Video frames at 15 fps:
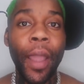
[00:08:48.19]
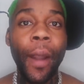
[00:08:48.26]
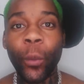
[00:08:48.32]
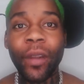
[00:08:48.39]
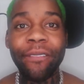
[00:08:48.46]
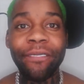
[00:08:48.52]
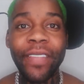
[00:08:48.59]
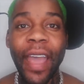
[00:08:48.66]

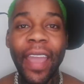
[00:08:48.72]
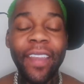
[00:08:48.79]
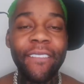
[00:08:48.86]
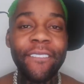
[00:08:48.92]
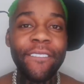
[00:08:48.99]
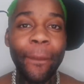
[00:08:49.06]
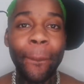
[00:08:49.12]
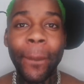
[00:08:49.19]
With that
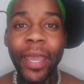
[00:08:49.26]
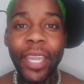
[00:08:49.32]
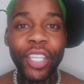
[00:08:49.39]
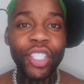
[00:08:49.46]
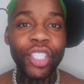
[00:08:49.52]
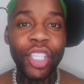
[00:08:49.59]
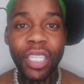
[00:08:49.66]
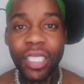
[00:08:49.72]

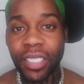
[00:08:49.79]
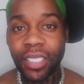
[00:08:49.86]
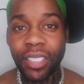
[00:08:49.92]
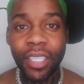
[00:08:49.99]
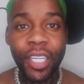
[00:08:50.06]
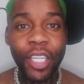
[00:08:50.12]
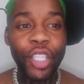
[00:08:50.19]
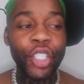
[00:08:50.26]
information,